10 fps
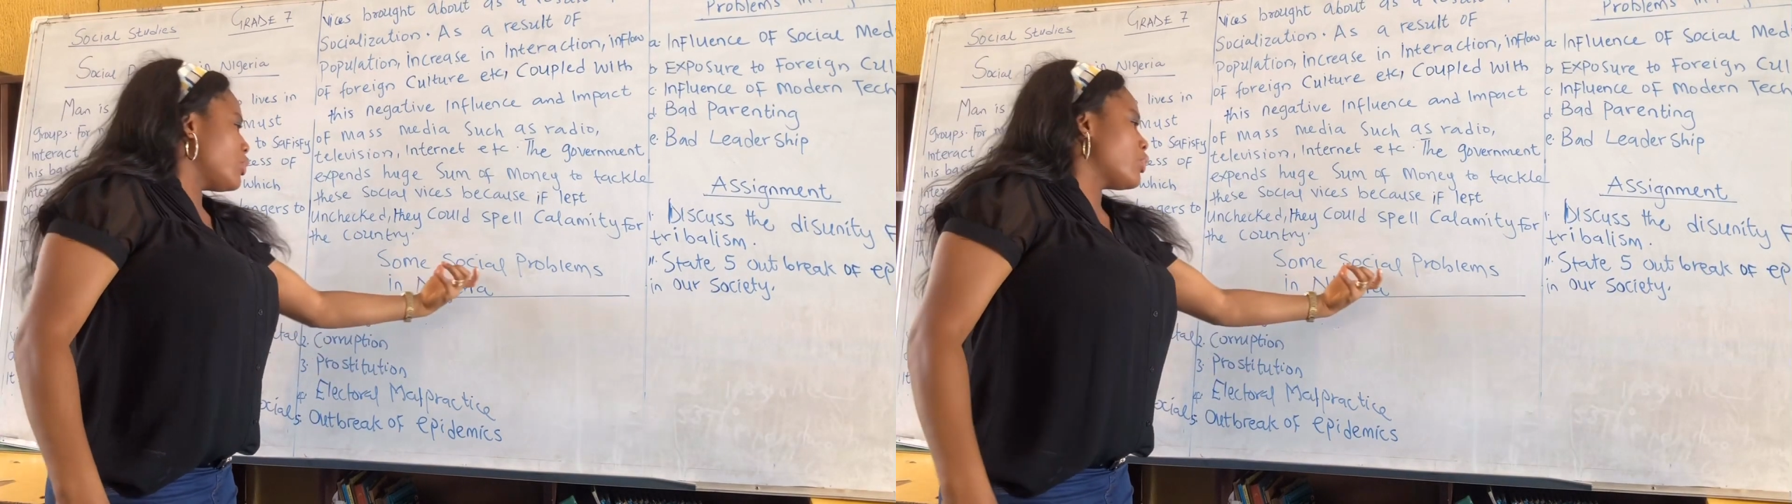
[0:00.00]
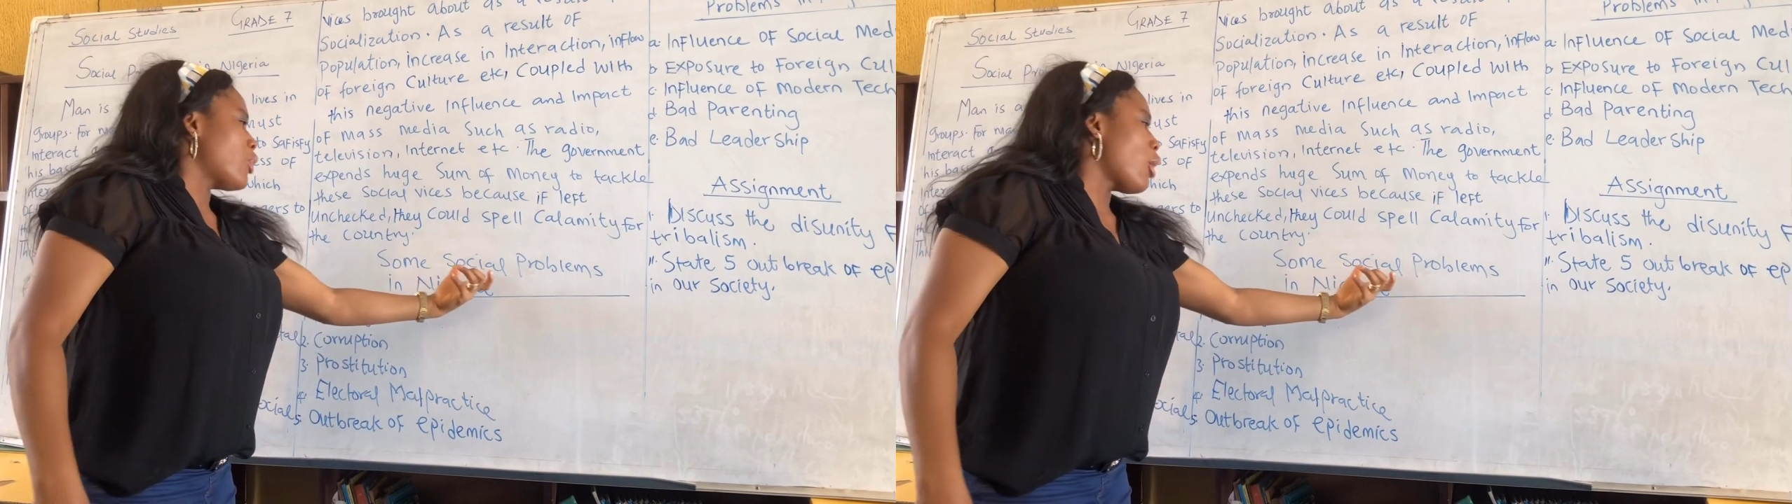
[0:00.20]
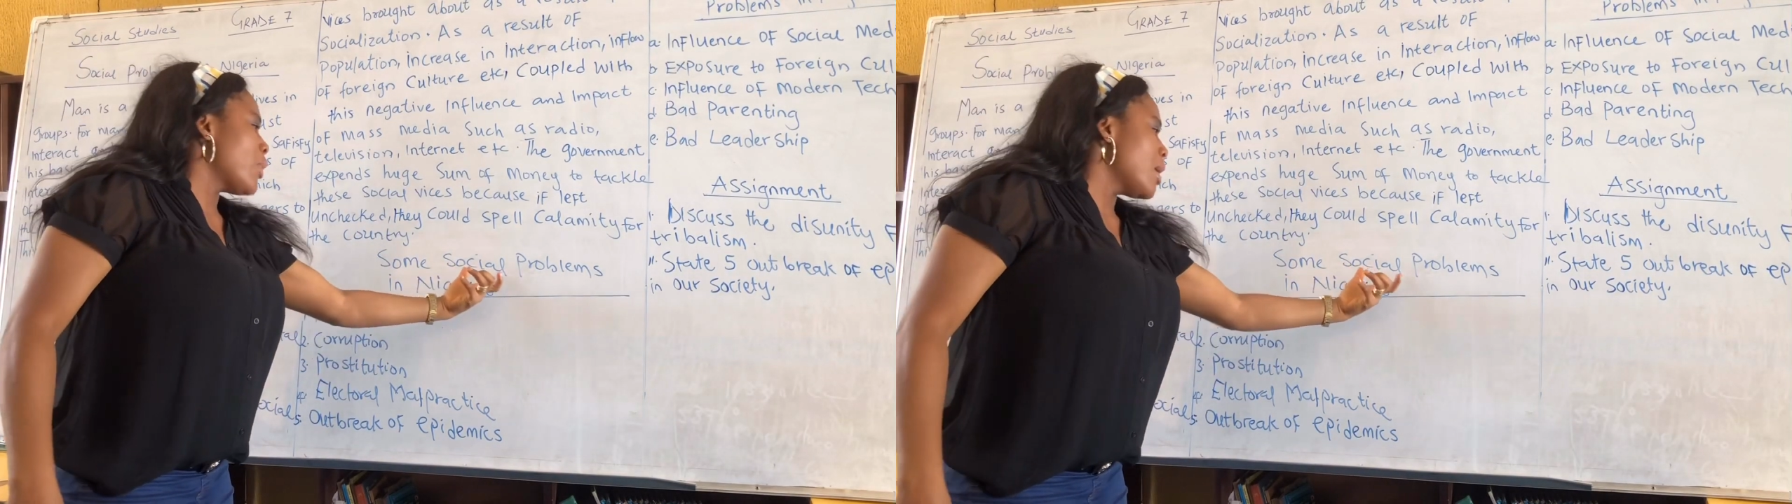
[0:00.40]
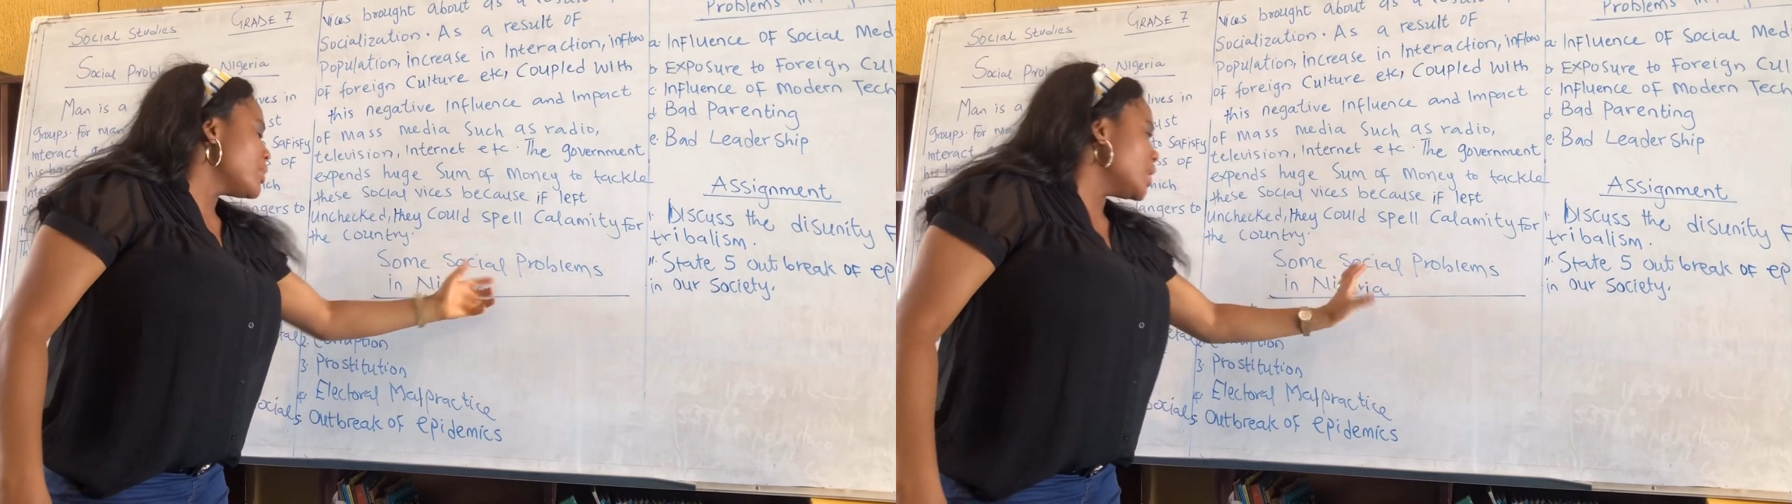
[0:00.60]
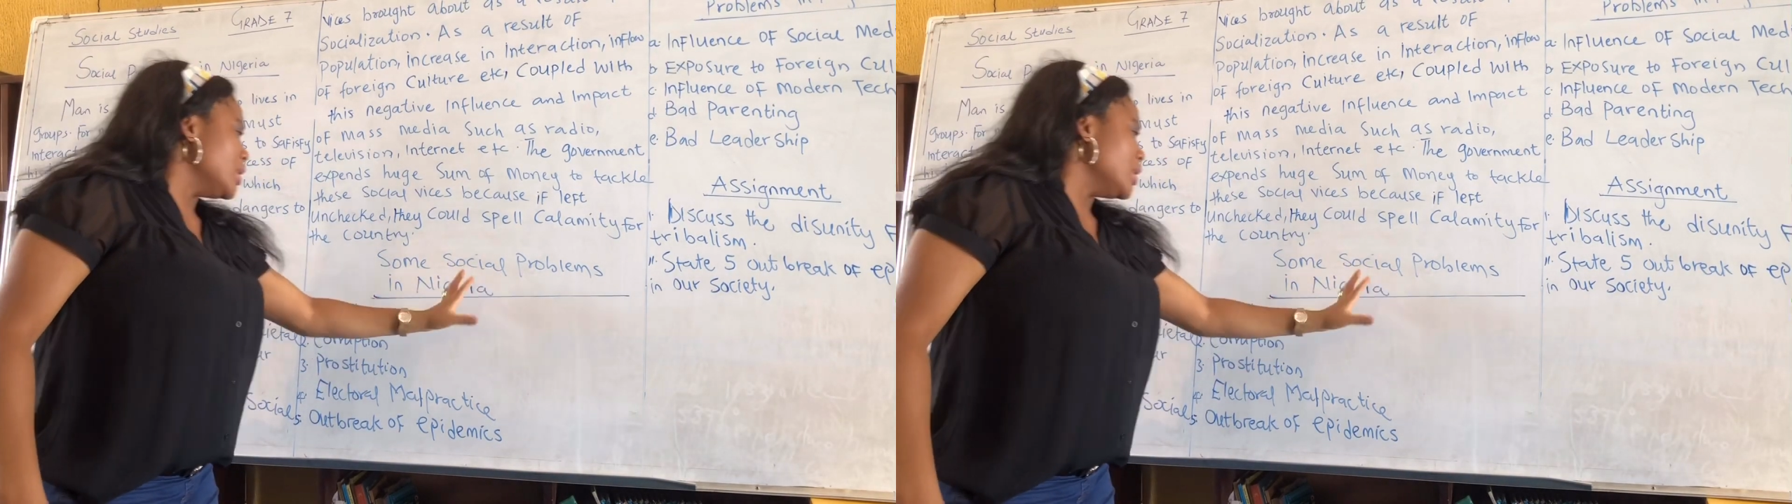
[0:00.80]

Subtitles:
problem in the